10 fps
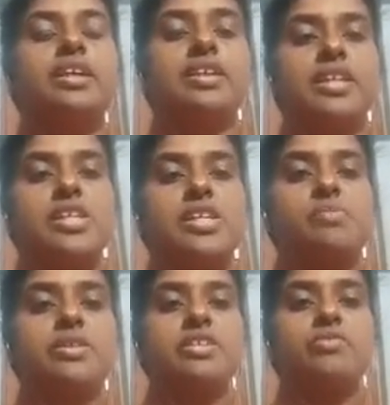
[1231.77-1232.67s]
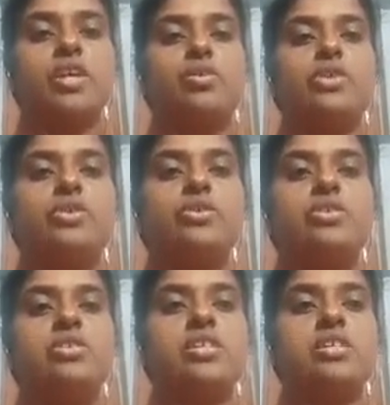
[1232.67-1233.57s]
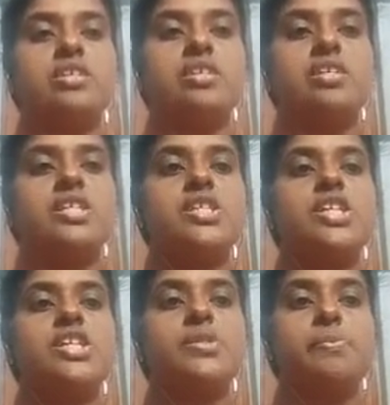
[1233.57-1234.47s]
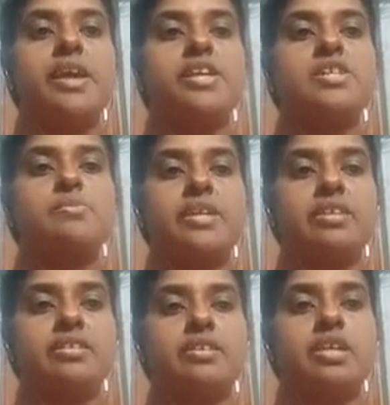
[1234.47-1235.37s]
The next method we are going to discuss is space method.